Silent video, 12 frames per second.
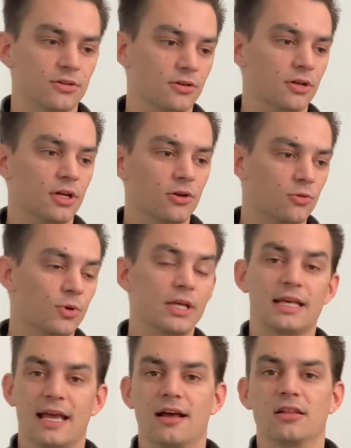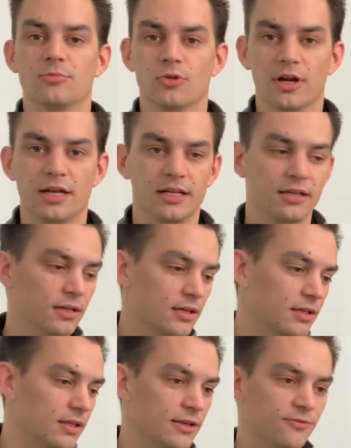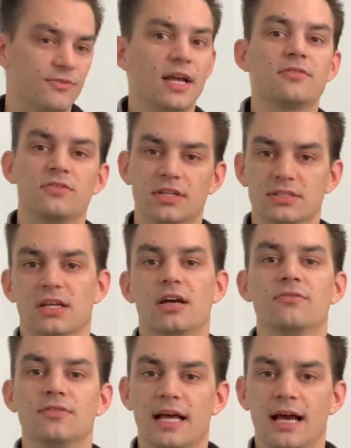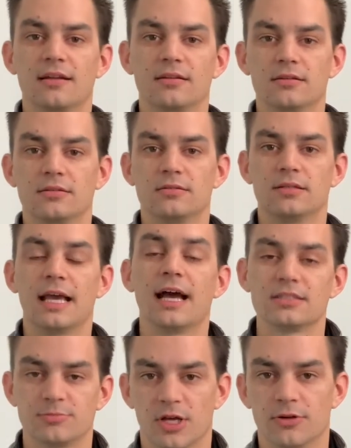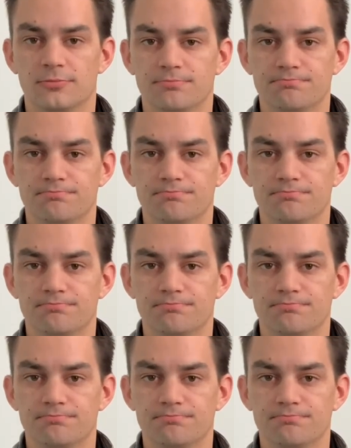or recalibrating the effectiveness of that gas pedal.